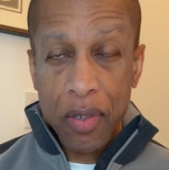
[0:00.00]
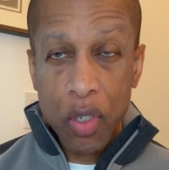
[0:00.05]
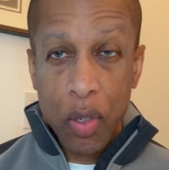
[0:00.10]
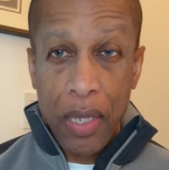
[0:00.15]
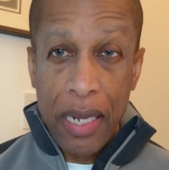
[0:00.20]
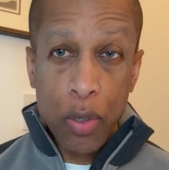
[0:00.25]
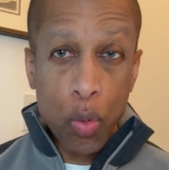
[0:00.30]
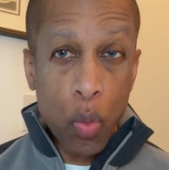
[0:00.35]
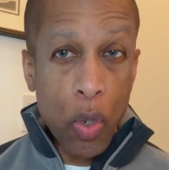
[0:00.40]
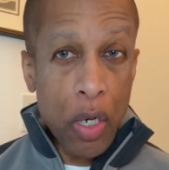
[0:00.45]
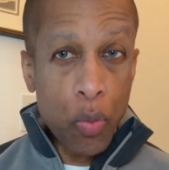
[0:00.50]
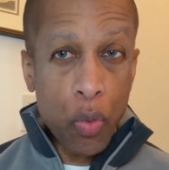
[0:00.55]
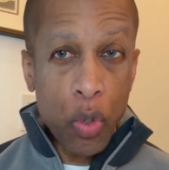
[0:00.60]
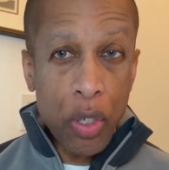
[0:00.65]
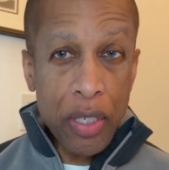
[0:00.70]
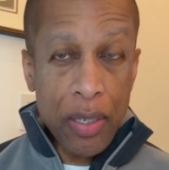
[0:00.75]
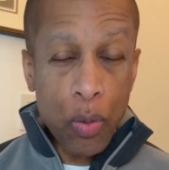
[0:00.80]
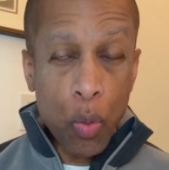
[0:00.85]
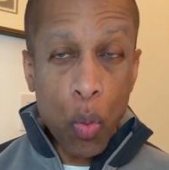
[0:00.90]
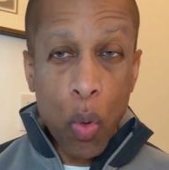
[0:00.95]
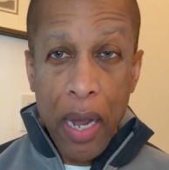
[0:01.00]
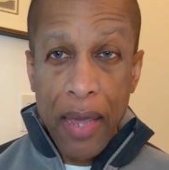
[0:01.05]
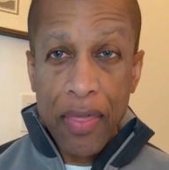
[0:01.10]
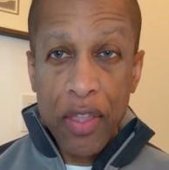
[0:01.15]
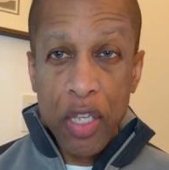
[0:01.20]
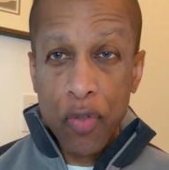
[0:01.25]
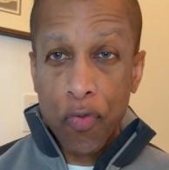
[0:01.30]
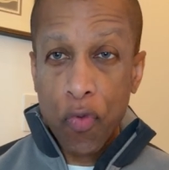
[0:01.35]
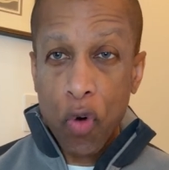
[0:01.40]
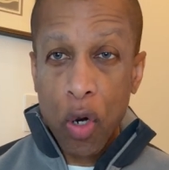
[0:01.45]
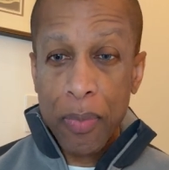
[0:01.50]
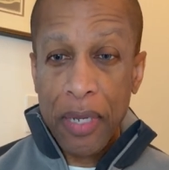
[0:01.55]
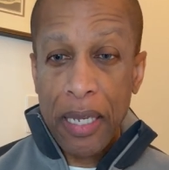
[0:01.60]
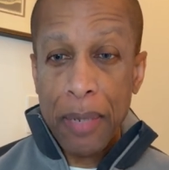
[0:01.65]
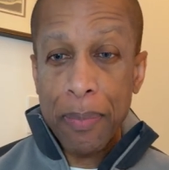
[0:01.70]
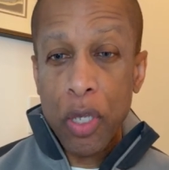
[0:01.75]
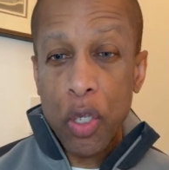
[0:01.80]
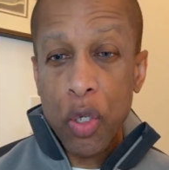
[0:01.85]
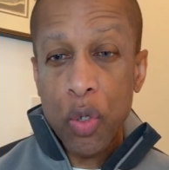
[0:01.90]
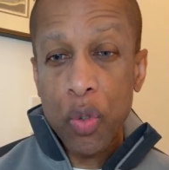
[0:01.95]
So that's one reason why this form
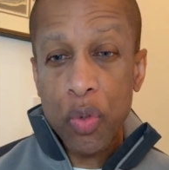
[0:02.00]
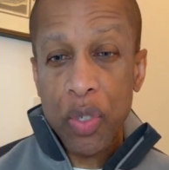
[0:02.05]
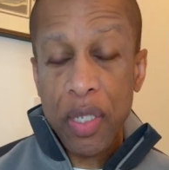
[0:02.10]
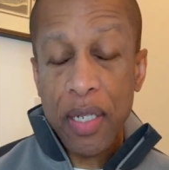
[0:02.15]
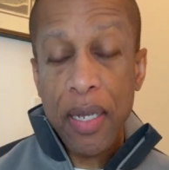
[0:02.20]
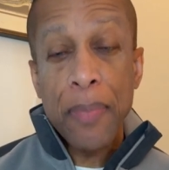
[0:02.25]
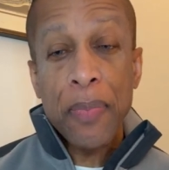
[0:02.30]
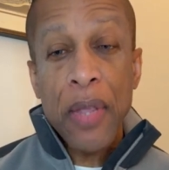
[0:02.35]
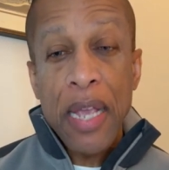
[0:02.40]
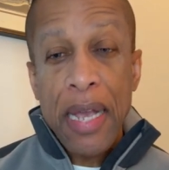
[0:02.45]
can be used.